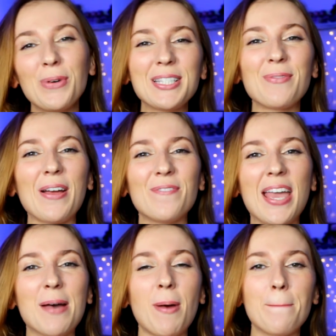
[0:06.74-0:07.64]
What's up, Rad
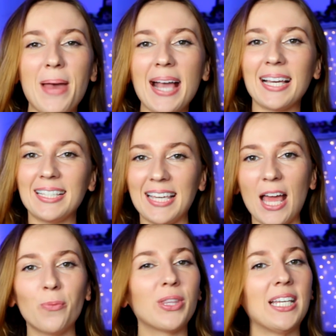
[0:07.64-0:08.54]
Fam? I'm back
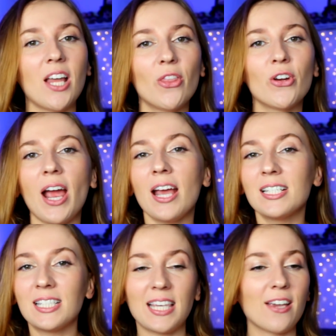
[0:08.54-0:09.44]
again with another
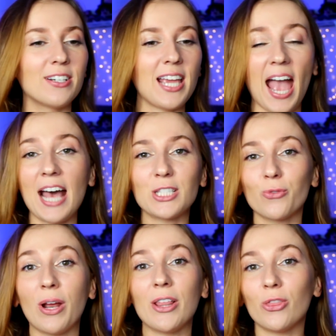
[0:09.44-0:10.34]
scary Ask
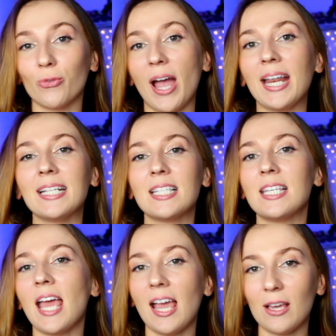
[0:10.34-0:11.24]
Reddit thread, and
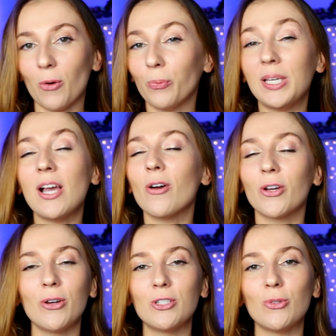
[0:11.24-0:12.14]
today we are
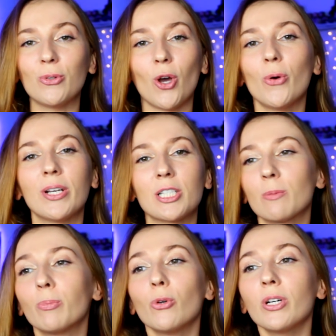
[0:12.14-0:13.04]
going to go
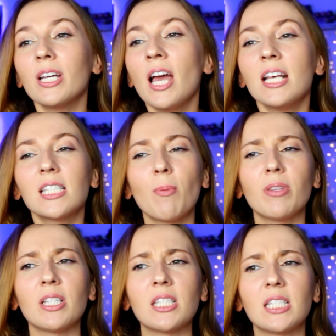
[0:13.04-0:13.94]
explore some
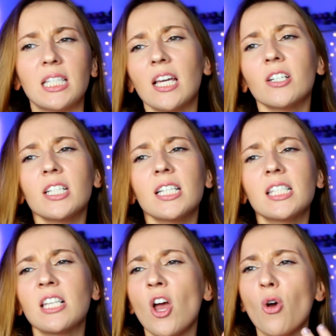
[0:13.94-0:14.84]
of the
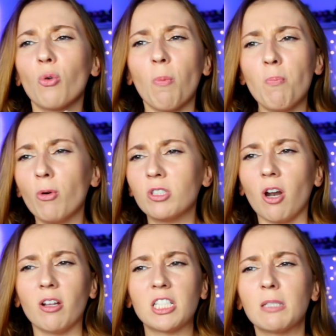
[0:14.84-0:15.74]
scariest, most
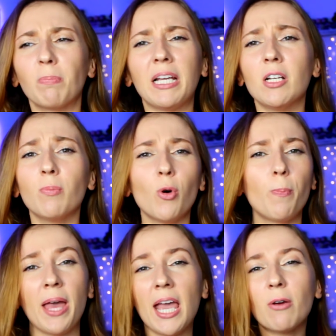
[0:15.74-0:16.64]
unexplainable,
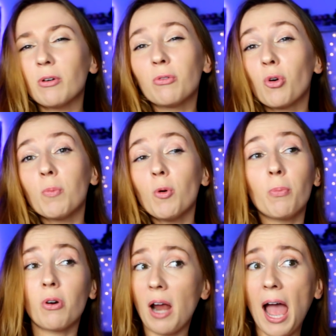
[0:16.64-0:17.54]
paranormal
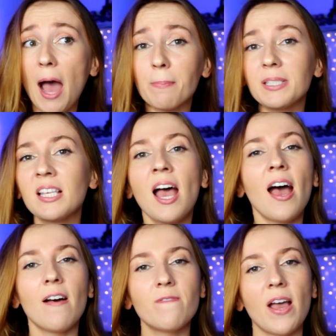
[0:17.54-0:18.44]
perhaps,
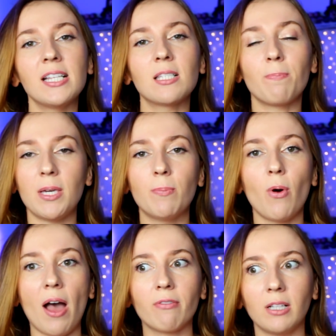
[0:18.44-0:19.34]
events
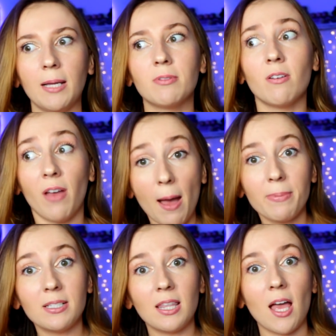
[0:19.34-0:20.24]
people have claimed to have
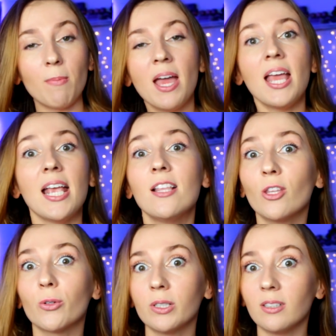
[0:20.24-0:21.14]
happened to them in
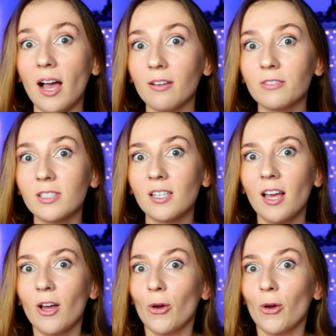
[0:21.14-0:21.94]
their real lives.